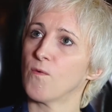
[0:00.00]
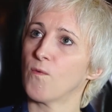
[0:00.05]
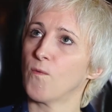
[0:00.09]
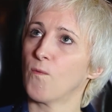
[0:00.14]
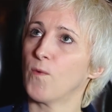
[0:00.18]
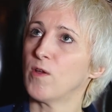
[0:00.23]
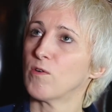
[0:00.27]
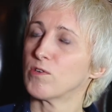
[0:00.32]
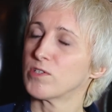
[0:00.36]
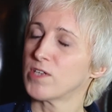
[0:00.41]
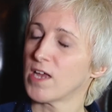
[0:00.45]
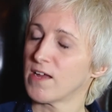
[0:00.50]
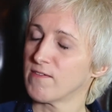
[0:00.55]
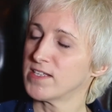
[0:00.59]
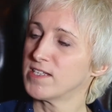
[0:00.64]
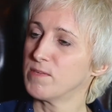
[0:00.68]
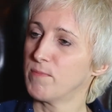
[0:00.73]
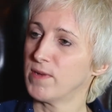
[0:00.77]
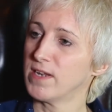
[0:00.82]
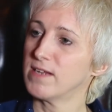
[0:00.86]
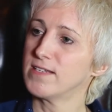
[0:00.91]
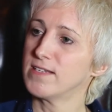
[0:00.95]
we also have
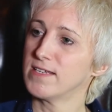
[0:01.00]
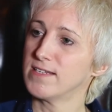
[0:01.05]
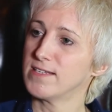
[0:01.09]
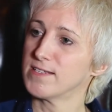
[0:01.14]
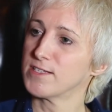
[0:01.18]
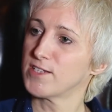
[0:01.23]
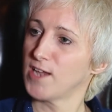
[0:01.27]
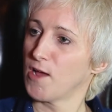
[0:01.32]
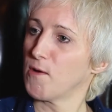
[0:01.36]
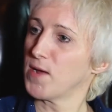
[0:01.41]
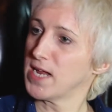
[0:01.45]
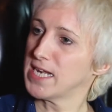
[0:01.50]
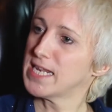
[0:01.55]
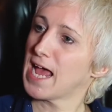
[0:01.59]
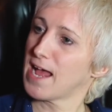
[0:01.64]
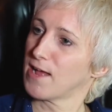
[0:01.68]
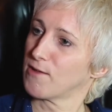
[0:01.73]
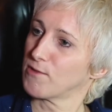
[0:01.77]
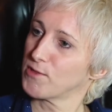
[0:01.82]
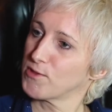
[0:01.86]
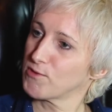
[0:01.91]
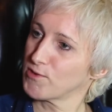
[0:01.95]
this ability to slow it
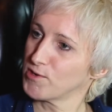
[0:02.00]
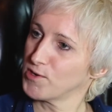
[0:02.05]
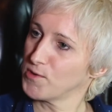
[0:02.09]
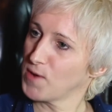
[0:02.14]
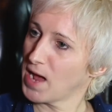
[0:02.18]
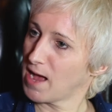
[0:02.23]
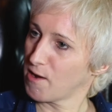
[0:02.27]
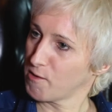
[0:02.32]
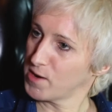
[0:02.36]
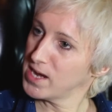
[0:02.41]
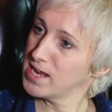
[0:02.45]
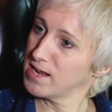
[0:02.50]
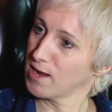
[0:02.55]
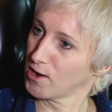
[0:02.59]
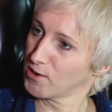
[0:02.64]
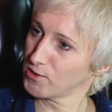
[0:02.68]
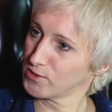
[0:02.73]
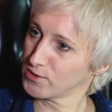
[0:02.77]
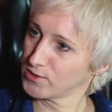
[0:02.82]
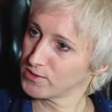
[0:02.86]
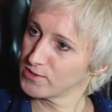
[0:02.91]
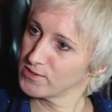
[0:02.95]
down through our
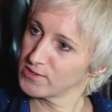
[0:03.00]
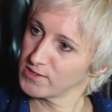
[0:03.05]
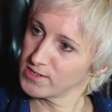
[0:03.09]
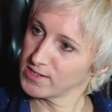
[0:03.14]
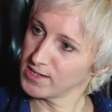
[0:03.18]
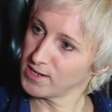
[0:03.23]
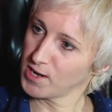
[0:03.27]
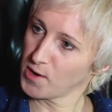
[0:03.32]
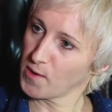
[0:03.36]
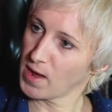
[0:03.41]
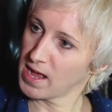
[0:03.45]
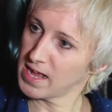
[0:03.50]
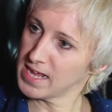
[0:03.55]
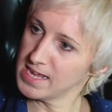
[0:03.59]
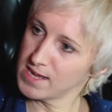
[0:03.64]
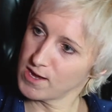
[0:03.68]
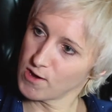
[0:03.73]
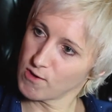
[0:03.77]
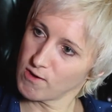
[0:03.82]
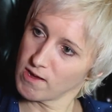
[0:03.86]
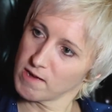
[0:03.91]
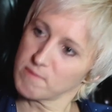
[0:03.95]
ego. You know, our
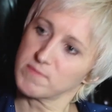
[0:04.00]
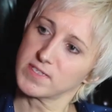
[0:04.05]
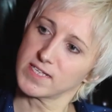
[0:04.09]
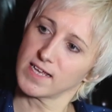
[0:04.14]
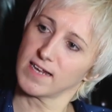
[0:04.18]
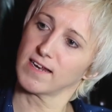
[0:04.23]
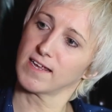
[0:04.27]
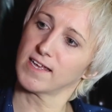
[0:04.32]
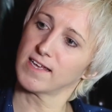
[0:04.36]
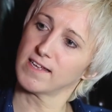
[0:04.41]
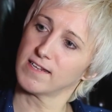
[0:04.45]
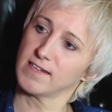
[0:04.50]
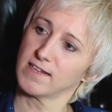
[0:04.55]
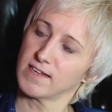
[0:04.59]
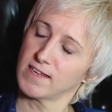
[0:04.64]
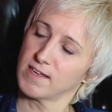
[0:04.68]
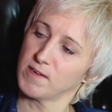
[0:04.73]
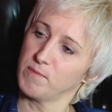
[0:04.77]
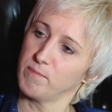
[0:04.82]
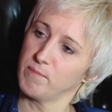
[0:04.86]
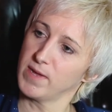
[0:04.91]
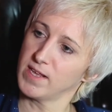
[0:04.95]
ego comes in and
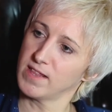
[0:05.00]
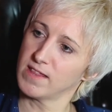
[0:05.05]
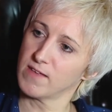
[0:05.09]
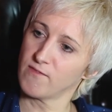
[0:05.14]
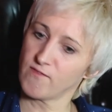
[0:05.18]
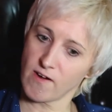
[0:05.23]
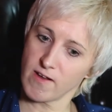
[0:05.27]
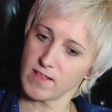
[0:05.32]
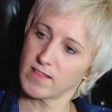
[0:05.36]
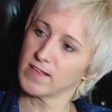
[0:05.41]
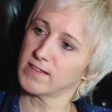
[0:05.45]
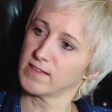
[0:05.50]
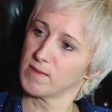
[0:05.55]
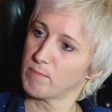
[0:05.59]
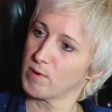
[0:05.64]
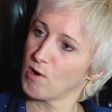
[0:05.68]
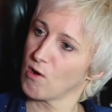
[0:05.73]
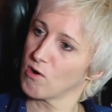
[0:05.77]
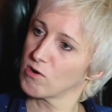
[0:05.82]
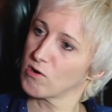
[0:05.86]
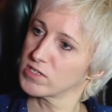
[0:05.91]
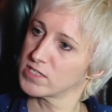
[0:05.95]
can be the very thing that
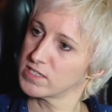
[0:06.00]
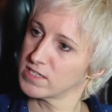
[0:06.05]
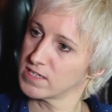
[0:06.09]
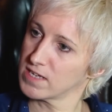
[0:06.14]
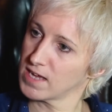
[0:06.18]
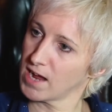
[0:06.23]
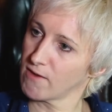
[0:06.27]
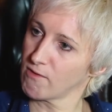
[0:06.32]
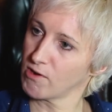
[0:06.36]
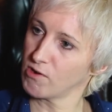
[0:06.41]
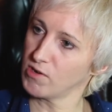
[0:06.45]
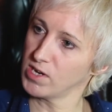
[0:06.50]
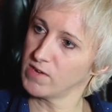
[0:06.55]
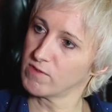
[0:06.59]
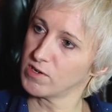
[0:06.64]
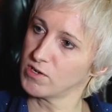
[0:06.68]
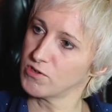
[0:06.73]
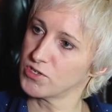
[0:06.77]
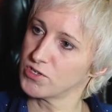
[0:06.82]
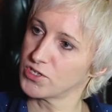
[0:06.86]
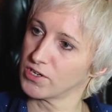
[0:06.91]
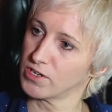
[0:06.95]
blocks our own
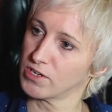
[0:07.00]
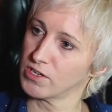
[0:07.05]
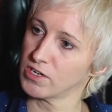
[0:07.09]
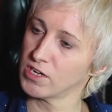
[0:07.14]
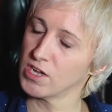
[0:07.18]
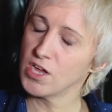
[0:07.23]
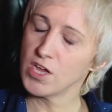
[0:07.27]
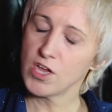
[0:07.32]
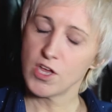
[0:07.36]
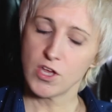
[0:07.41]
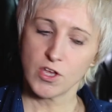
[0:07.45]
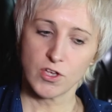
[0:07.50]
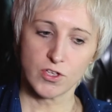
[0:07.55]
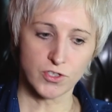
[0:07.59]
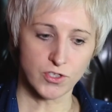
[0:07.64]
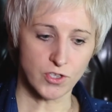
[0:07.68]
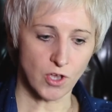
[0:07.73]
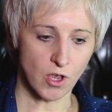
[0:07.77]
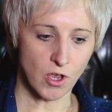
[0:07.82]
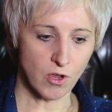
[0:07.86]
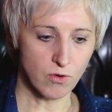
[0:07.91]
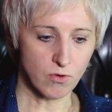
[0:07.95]
evolution.
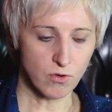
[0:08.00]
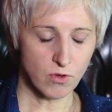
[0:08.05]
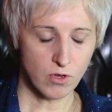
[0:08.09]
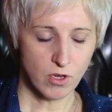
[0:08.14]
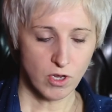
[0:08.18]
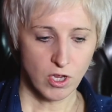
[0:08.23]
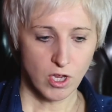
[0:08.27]
So